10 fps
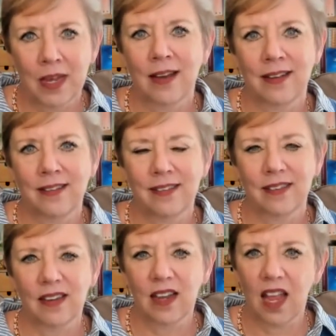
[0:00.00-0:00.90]
because
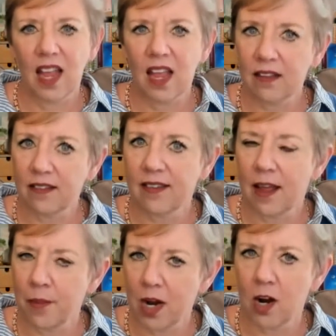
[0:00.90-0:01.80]
it's
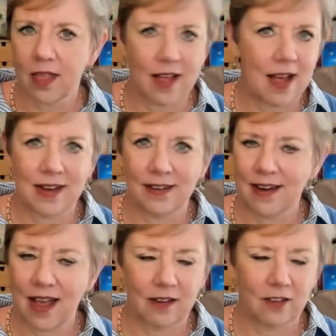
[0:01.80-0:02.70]
a marathon,
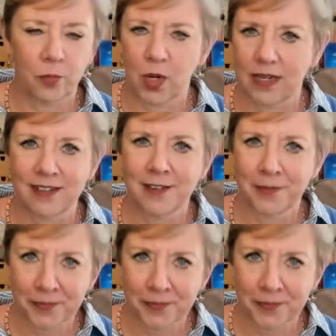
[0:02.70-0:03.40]
not a sprint.